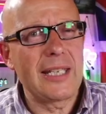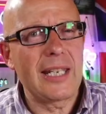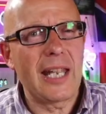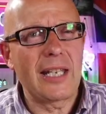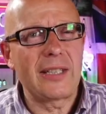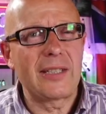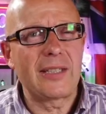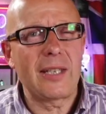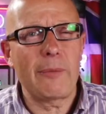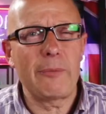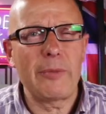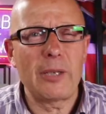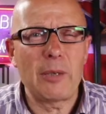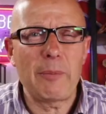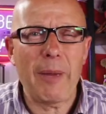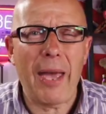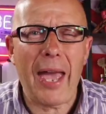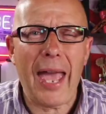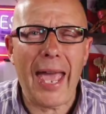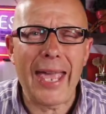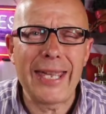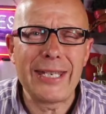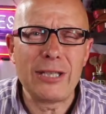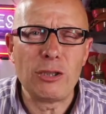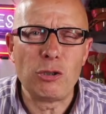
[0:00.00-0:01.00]
something about
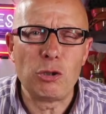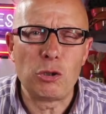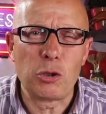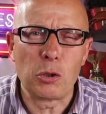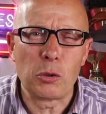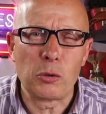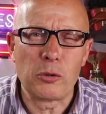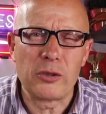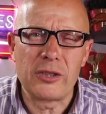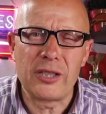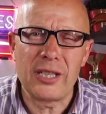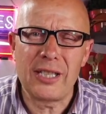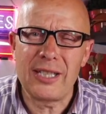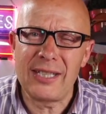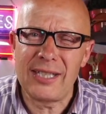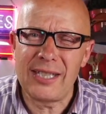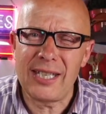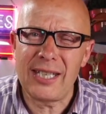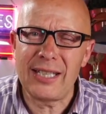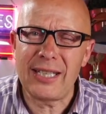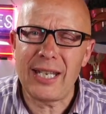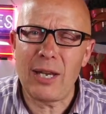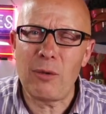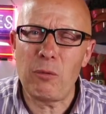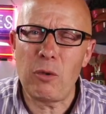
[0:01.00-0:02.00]
angels. Did he
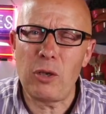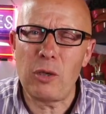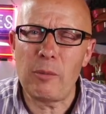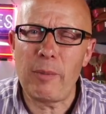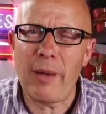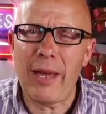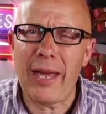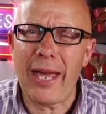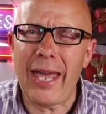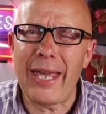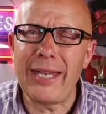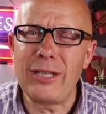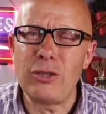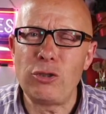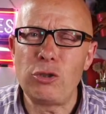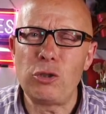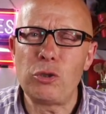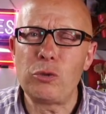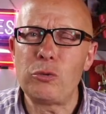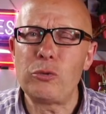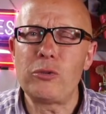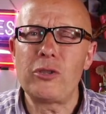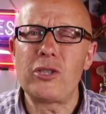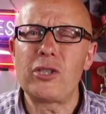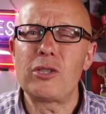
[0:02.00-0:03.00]
sing that one about
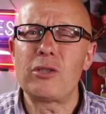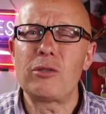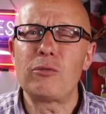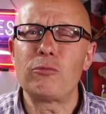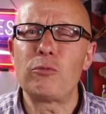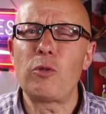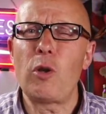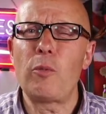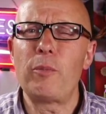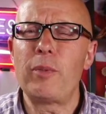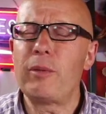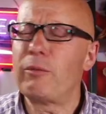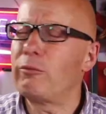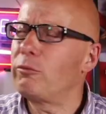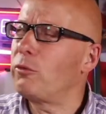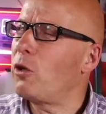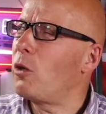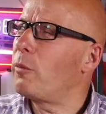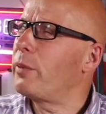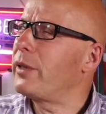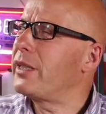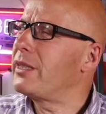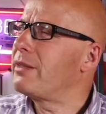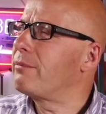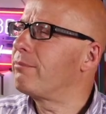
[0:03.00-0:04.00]
angels?
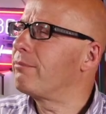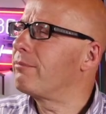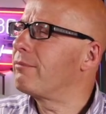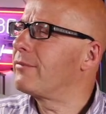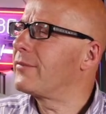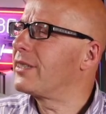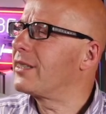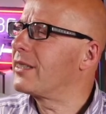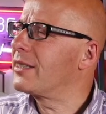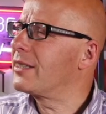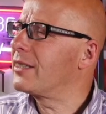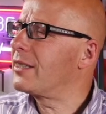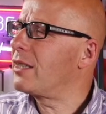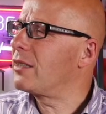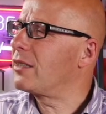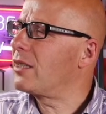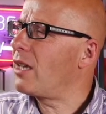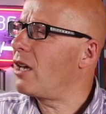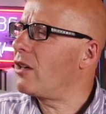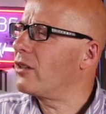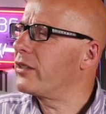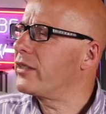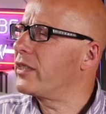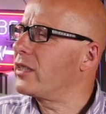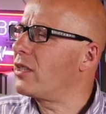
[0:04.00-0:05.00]
Robbie
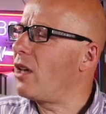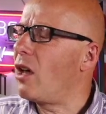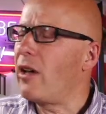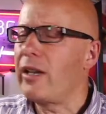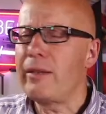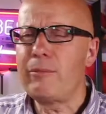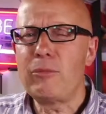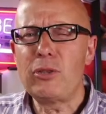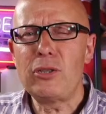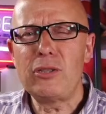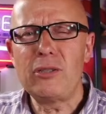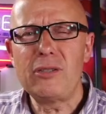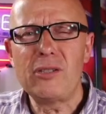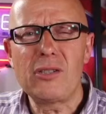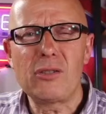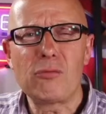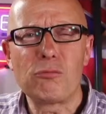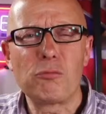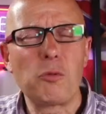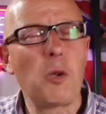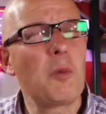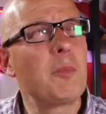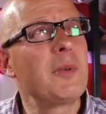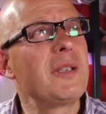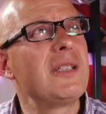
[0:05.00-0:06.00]
Simons?
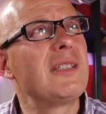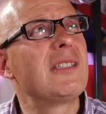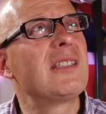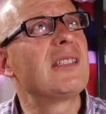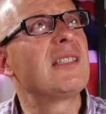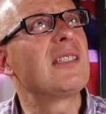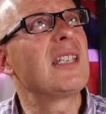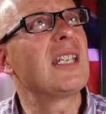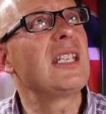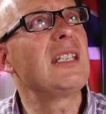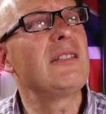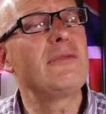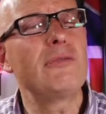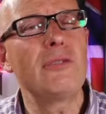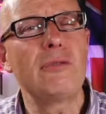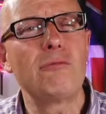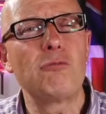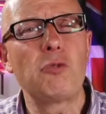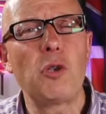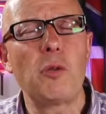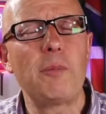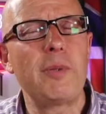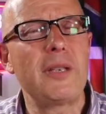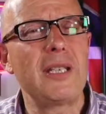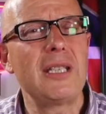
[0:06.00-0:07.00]
Robbie Steve?
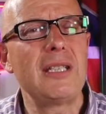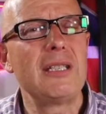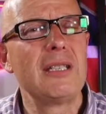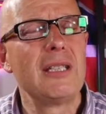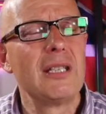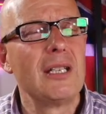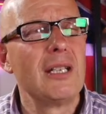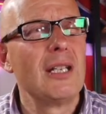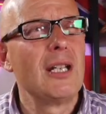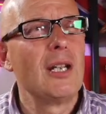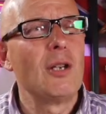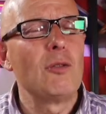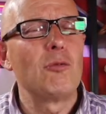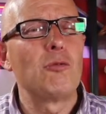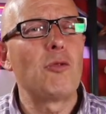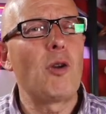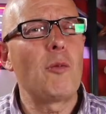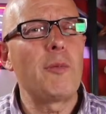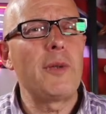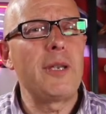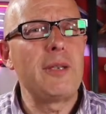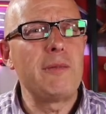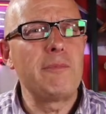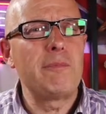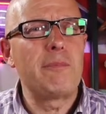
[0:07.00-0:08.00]
Robbie
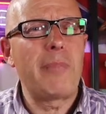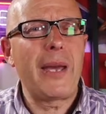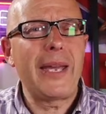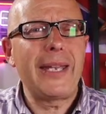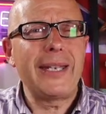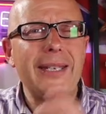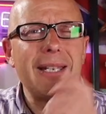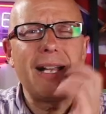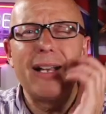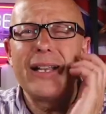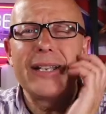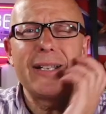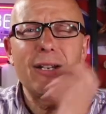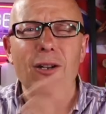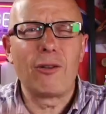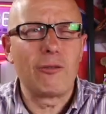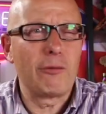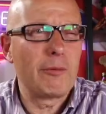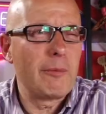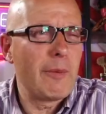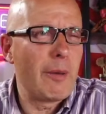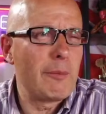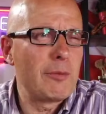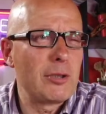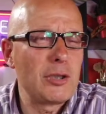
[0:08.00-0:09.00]
Robin Bank? I can't
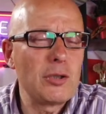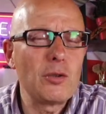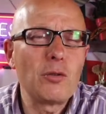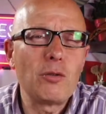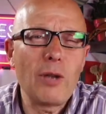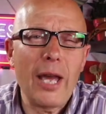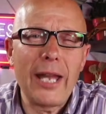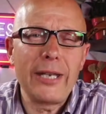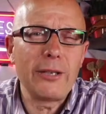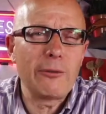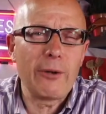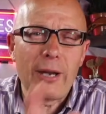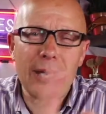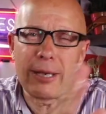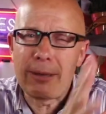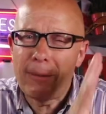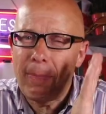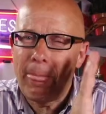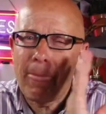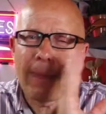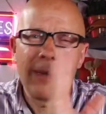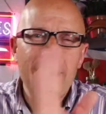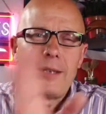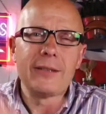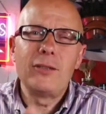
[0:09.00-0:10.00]
remember. Anyway,
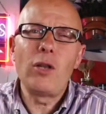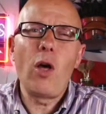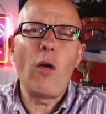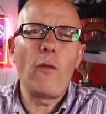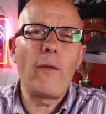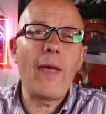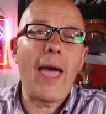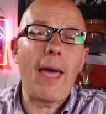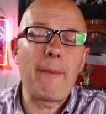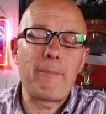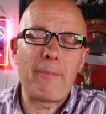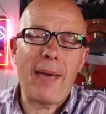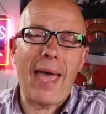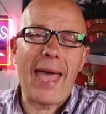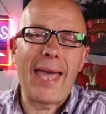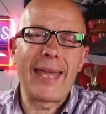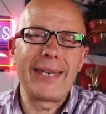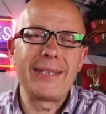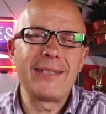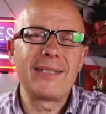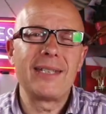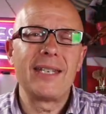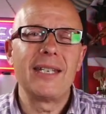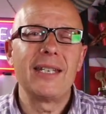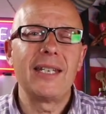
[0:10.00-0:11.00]
not that
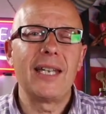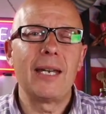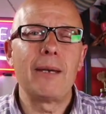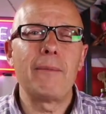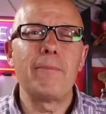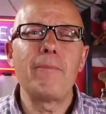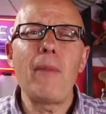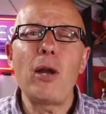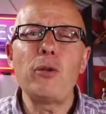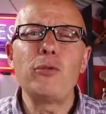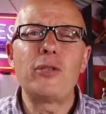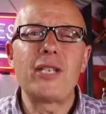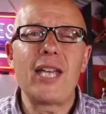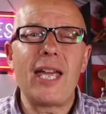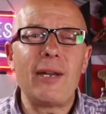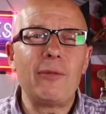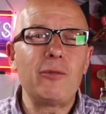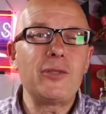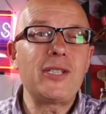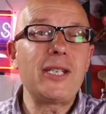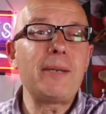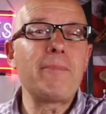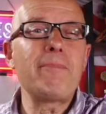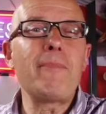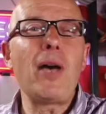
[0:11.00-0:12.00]
band.
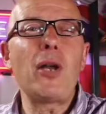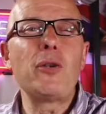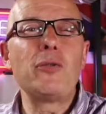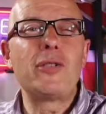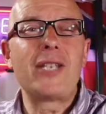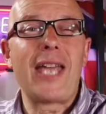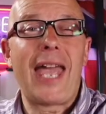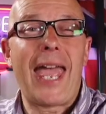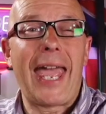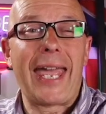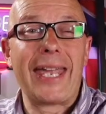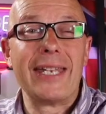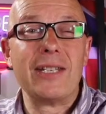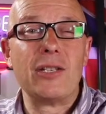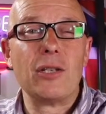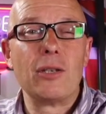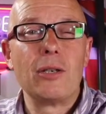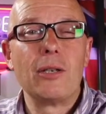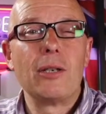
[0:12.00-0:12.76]
Was it Motorhead?